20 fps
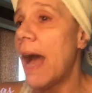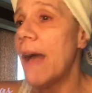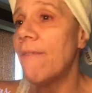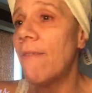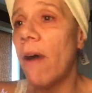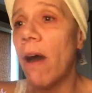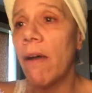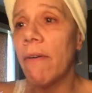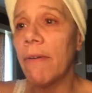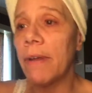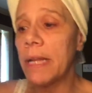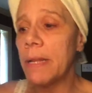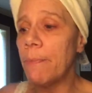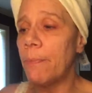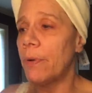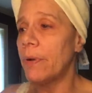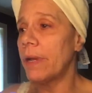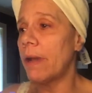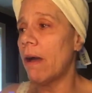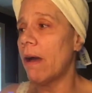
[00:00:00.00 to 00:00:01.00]
I've already
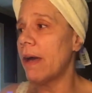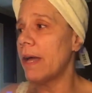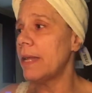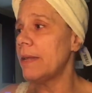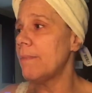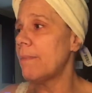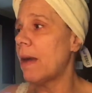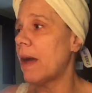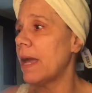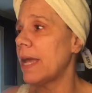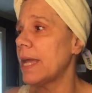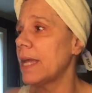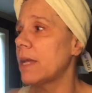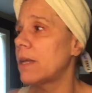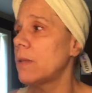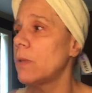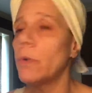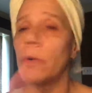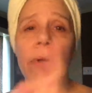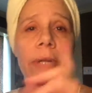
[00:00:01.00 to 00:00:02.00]
put on my
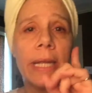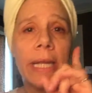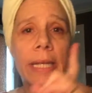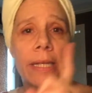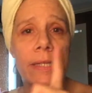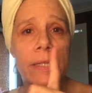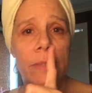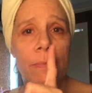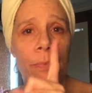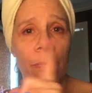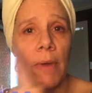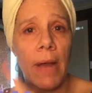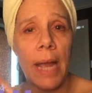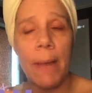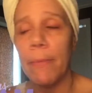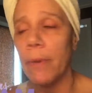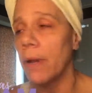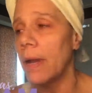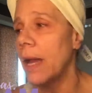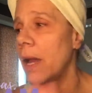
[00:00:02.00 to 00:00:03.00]
glorious primer.